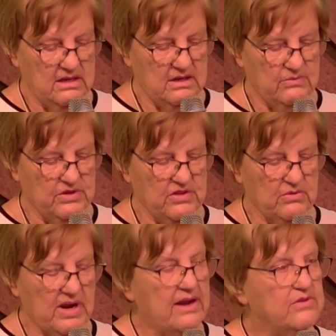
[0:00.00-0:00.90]
with the
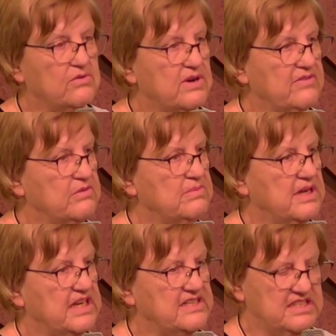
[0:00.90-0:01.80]
arrival of Reverend
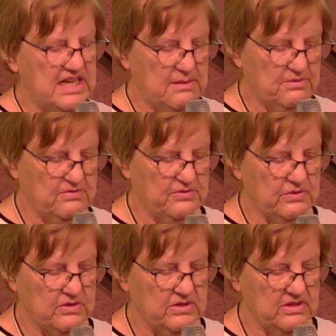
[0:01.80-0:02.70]
Betty
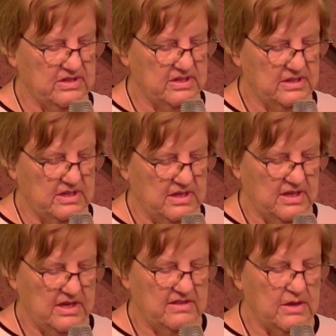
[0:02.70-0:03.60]
Stapleford,
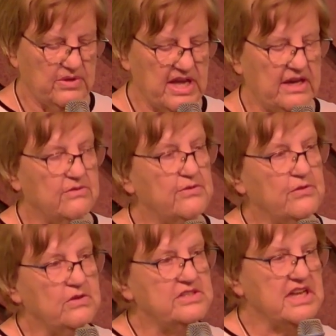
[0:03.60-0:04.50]
that we had a
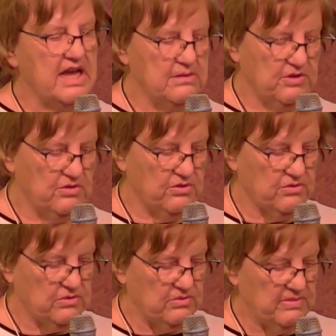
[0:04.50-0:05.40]
full-time
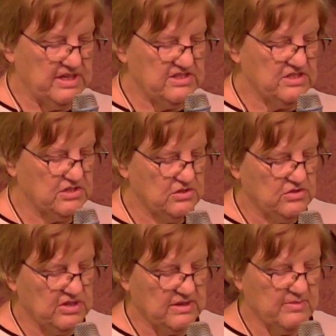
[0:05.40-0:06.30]
UU minister
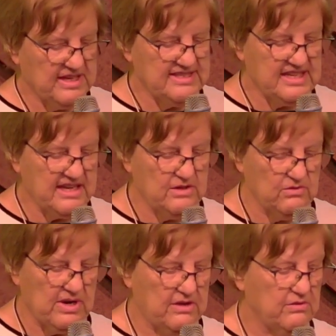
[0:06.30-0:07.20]
during my second
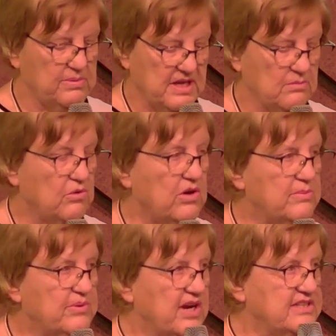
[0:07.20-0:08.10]
round of being board
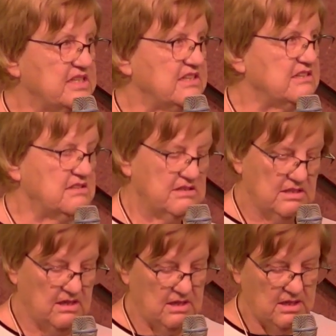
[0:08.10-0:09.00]
president.
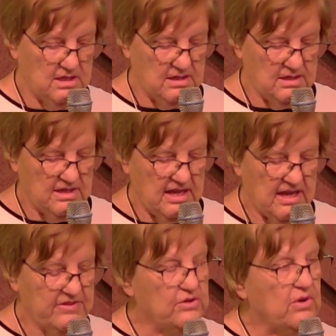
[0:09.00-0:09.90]

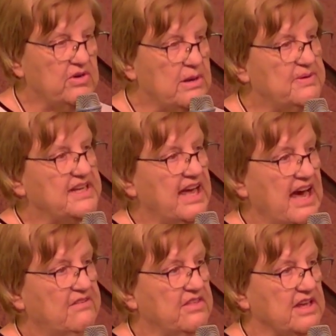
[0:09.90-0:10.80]
Having grown up a
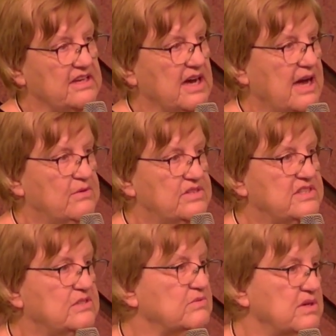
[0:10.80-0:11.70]
Catholic, I
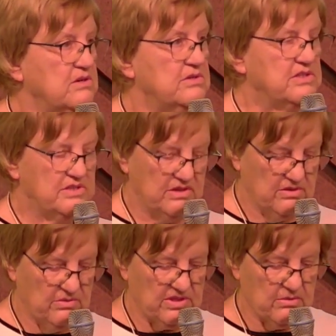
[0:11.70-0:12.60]
was thrilled
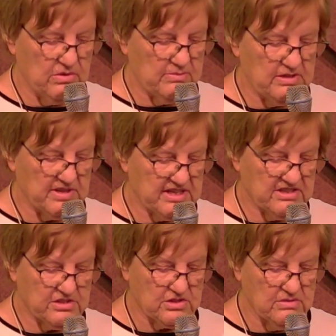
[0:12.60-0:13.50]
with a woman
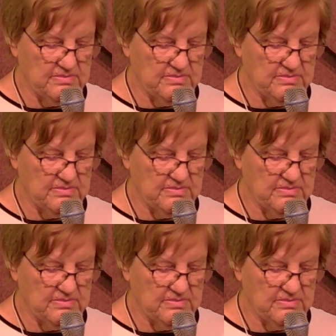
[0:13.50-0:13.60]
minister.